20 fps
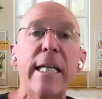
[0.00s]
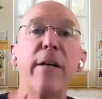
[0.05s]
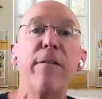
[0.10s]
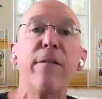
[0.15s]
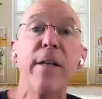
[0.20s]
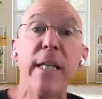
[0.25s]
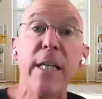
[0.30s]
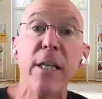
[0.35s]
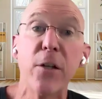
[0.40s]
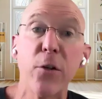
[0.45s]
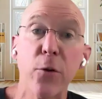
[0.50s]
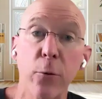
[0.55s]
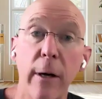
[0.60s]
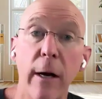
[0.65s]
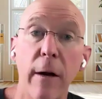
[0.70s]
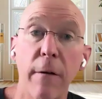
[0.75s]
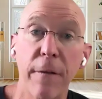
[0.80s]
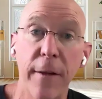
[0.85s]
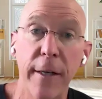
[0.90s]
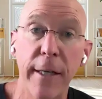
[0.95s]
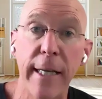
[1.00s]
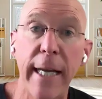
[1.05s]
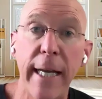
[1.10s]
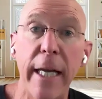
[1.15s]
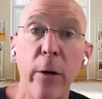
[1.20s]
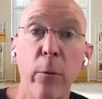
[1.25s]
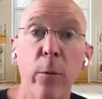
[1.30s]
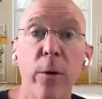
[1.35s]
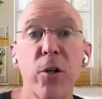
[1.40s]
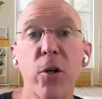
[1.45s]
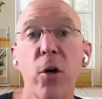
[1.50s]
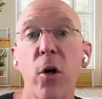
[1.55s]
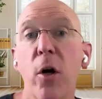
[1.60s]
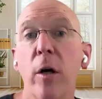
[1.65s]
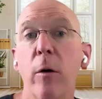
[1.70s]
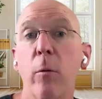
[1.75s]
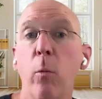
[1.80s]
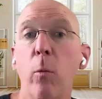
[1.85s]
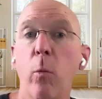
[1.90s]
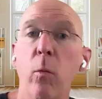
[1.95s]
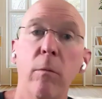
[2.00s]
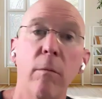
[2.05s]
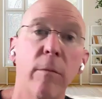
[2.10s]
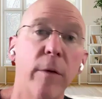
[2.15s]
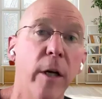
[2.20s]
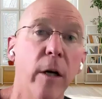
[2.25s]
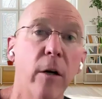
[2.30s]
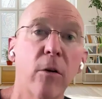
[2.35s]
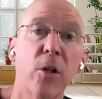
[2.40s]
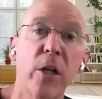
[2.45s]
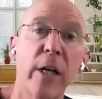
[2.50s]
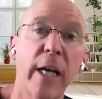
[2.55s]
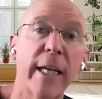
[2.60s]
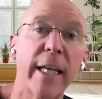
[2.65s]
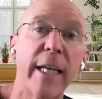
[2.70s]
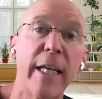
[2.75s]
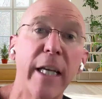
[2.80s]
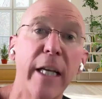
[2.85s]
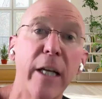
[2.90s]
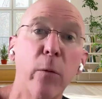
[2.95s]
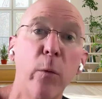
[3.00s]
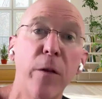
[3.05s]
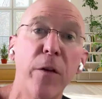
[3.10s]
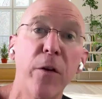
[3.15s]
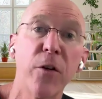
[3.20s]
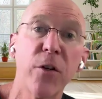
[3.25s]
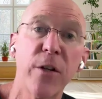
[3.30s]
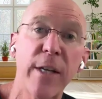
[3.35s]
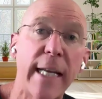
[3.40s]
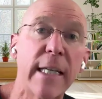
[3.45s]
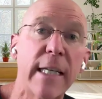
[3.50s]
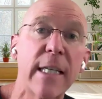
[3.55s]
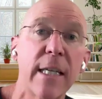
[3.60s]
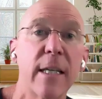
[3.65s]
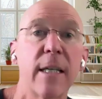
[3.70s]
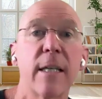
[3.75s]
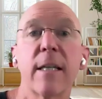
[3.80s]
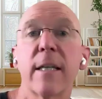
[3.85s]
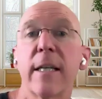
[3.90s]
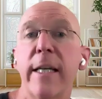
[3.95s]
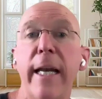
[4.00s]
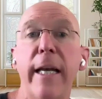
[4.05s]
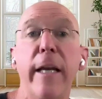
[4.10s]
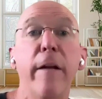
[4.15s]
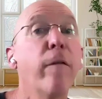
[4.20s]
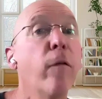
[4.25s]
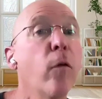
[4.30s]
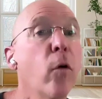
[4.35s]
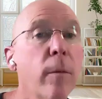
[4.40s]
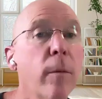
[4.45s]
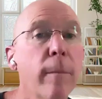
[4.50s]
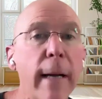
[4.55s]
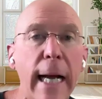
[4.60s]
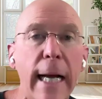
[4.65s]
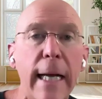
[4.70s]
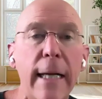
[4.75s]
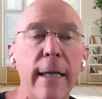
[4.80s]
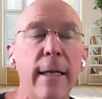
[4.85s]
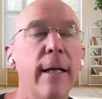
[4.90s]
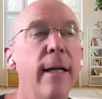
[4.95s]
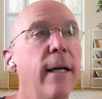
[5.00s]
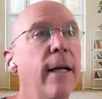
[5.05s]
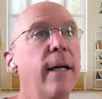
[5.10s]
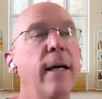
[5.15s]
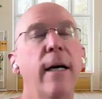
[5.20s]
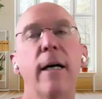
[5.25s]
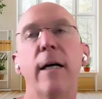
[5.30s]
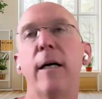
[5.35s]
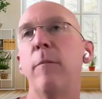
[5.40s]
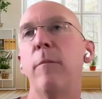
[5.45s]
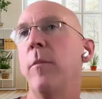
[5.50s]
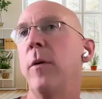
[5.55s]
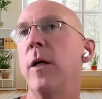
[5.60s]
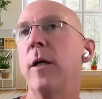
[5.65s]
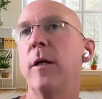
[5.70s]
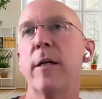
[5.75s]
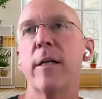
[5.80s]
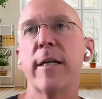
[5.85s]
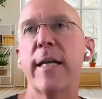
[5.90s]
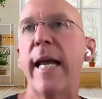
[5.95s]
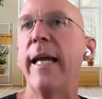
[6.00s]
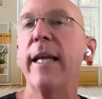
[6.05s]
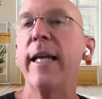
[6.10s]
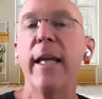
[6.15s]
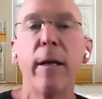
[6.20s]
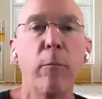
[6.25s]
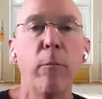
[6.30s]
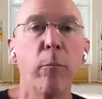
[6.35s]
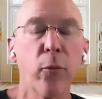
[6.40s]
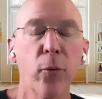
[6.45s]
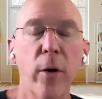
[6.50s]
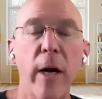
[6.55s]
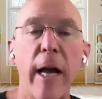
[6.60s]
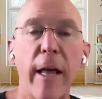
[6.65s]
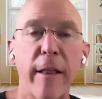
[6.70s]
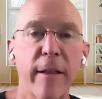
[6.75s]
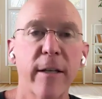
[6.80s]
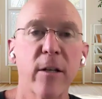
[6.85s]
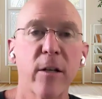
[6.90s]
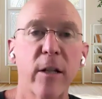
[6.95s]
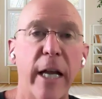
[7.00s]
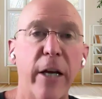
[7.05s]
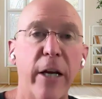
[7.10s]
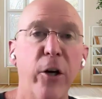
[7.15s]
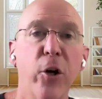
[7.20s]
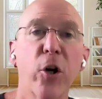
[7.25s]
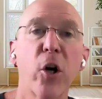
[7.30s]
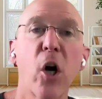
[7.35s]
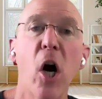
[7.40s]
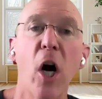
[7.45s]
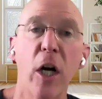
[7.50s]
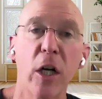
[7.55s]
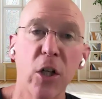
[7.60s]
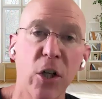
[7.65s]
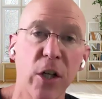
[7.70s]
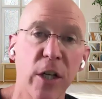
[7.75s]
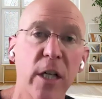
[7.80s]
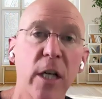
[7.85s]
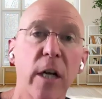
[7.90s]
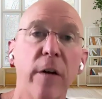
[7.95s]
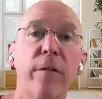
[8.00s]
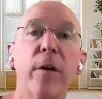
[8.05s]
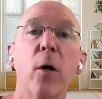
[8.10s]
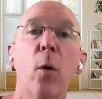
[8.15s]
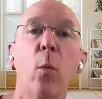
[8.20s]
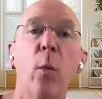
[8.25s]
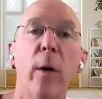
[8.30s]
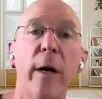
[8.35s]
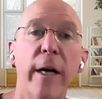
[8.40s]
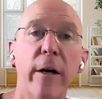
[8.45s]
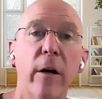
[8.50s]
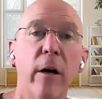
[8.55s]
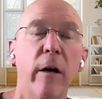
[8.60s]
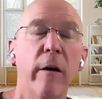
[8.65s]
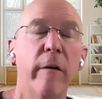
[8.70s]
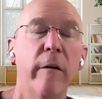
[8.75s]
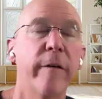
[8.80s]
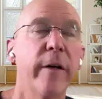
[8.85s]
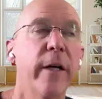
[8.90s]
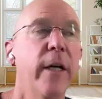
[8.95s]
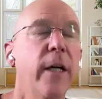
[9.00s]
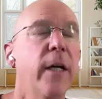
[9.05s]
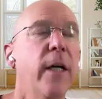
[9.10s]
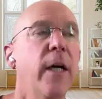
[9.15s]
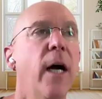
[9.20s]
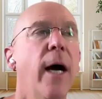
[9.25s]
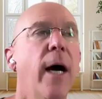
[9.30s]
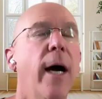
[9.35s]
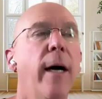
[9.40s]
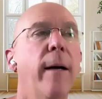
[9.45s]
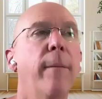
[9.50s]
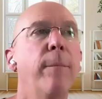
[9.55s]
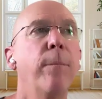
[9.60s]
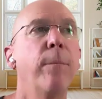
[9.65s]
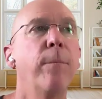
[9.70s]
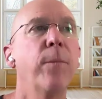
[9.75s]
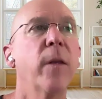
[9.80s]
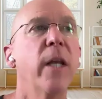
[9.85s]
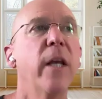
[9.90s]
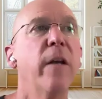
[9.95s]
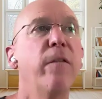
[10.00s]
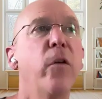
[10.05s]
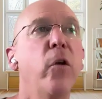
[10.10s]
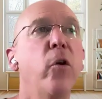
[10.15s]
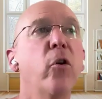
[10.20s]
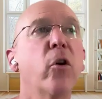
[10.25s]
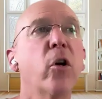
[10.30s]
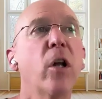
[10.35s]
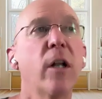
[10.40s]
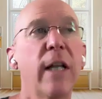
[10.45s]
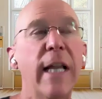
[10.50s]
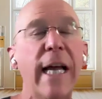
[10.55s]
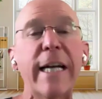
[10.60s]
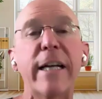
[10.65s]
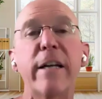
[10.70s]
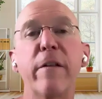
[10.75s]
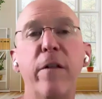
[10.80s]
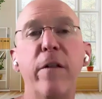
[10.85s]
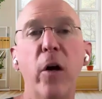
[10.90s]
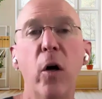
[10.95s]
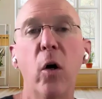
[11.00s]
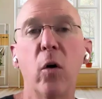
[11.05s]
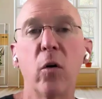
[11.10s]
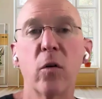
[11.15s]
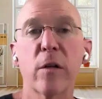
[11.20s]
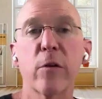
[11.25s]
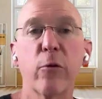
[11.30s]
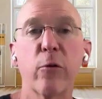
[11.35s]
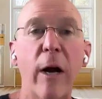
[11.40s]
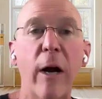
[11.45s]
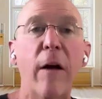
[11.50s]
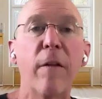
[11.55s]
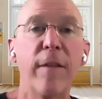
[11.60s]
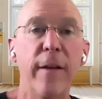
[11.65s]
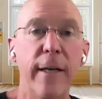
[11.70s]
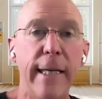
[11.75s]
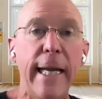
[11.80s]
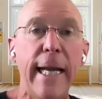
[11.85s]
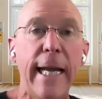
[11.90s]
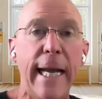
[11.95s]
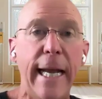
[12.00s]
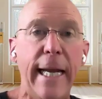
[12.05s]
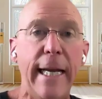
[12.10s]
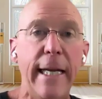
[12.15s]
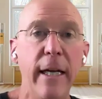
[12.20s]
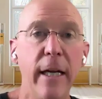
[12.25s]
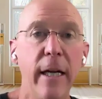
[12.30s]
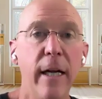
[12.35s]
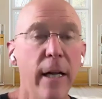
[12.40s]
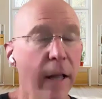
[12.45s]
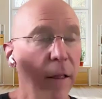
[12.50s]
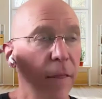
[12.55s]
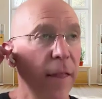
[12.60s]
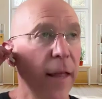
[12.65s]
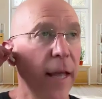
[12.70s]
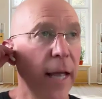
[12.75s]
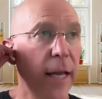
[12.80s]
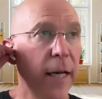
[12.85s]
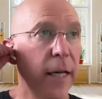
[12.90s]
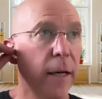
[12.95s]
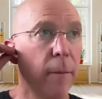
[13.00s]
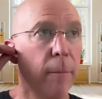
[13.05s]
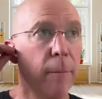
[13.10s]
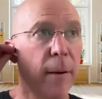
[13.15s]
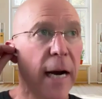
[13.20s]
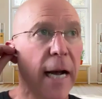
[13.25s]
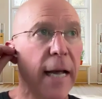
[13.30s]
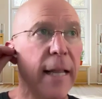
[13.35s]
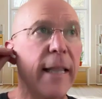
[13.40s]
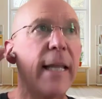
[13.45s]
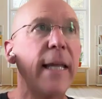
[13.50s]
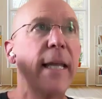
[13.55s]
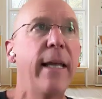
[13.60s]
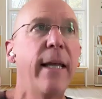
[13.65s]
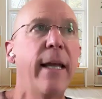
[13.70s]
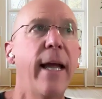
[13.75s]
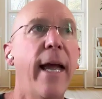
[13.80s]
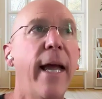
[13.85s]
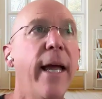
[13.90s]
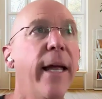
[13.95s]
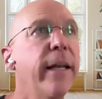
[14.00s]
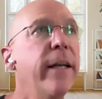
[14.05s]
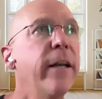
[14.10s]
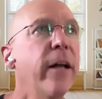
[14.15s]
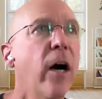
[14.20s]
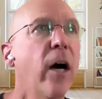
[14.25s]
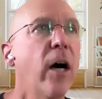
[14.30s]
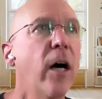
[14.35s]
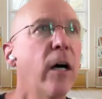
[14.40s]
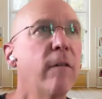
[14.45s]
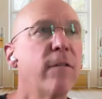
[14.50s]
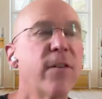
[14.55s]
activities throughout the day, which are, checking in with your senses in any format, um, taking breaths that you're conscious of and aware of. Um, if you collect those throughout the day, then by the end